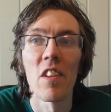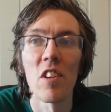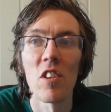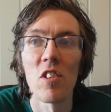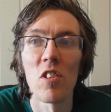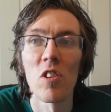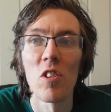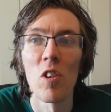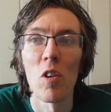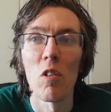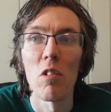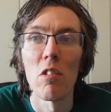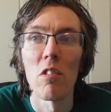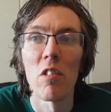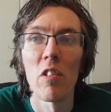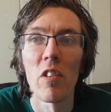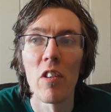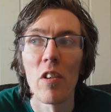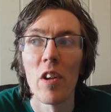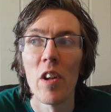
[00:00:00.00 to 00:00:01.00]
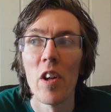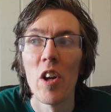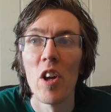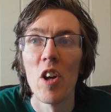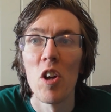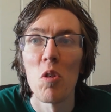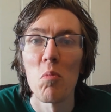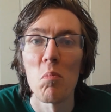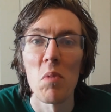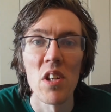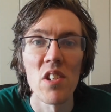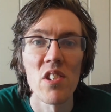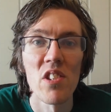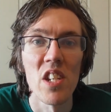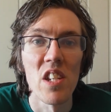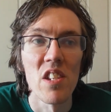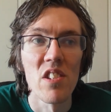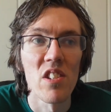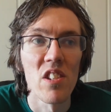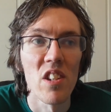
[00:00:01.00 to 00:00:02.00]
so my
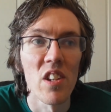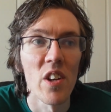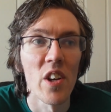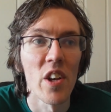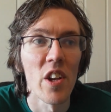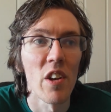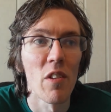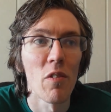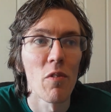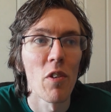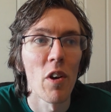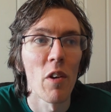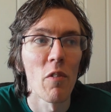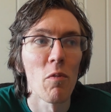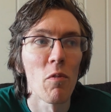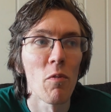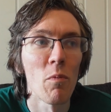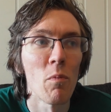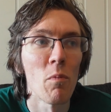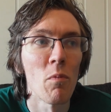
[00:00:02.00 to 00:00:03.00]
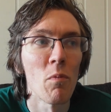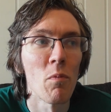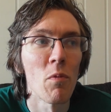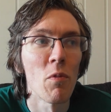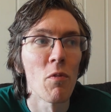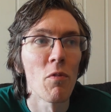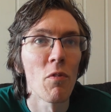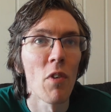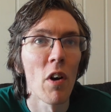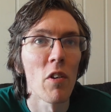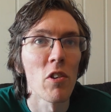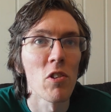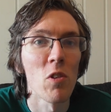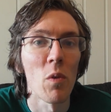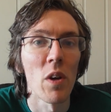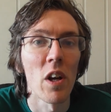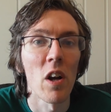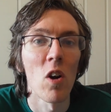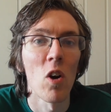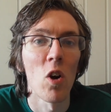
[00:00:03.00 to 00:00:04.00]
sister, so
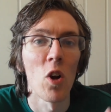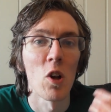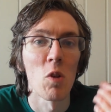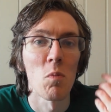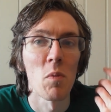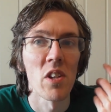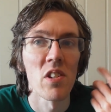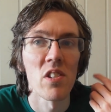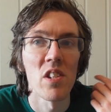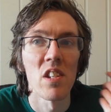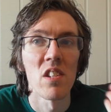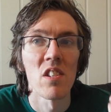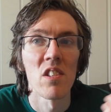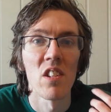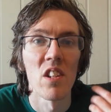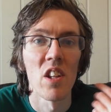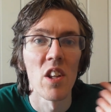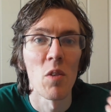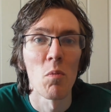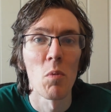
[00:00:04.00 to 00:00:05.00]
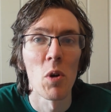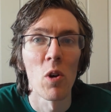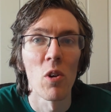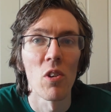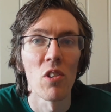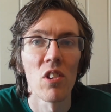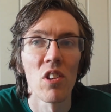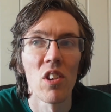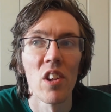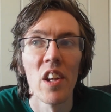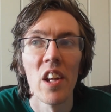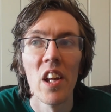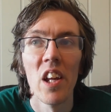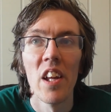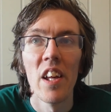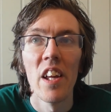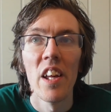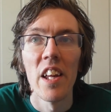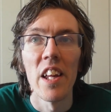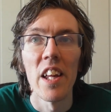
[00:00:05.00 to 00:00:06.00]
he called my sister because
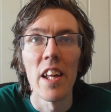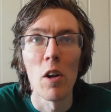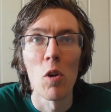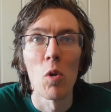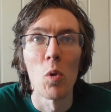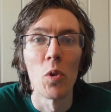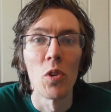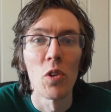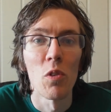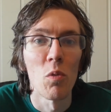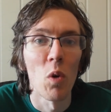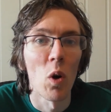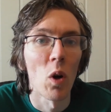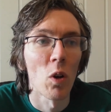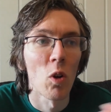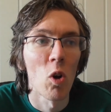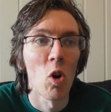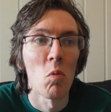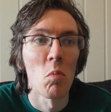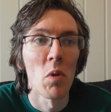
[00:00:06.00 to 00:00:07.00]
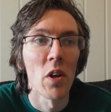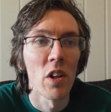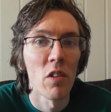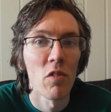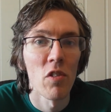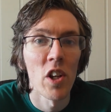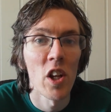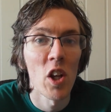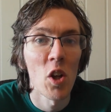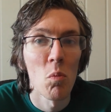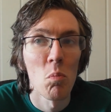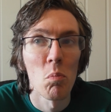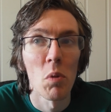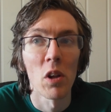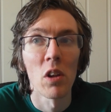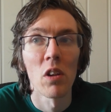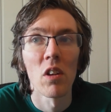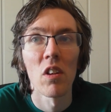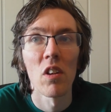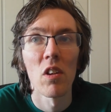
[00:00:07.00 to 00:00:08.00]
he couldn't welcome anything,
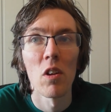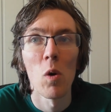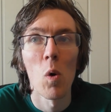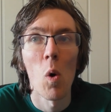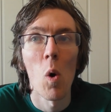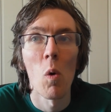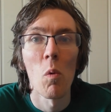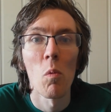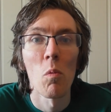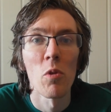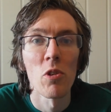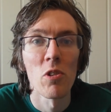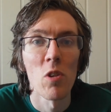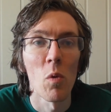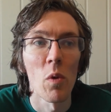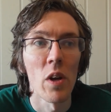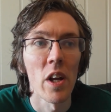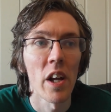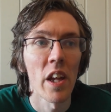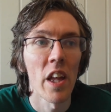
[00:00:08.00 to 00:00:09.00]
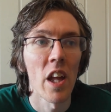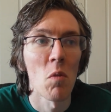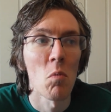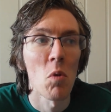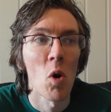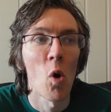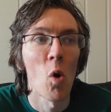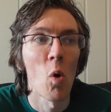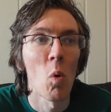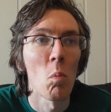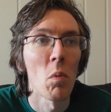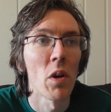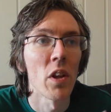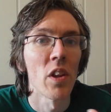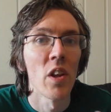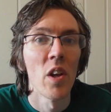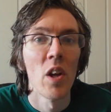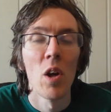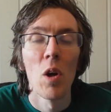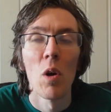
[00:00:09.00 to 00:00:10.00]
but so he came home, and
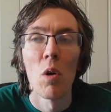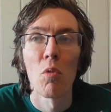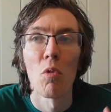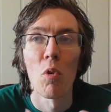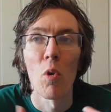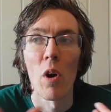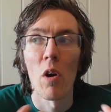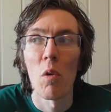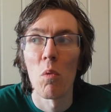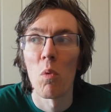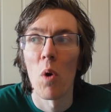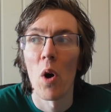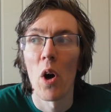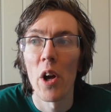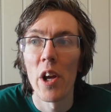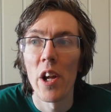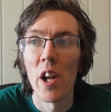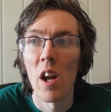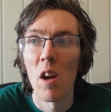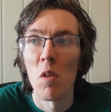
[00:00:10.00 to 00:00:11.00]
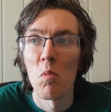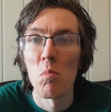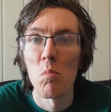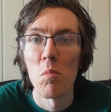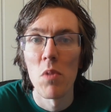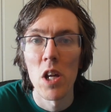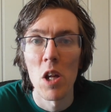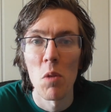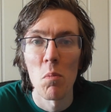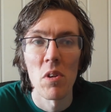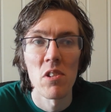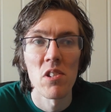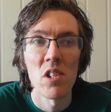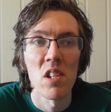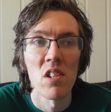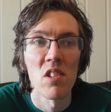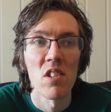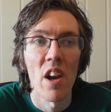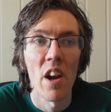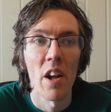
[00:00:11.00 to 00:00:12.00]
for a while me and my
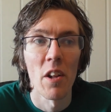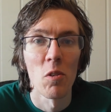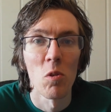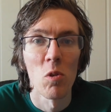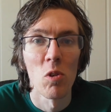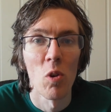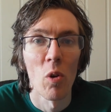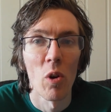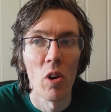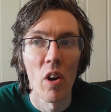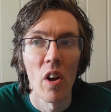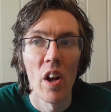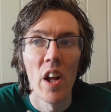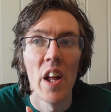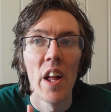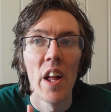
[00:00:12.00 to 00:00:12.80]
sister had to sort of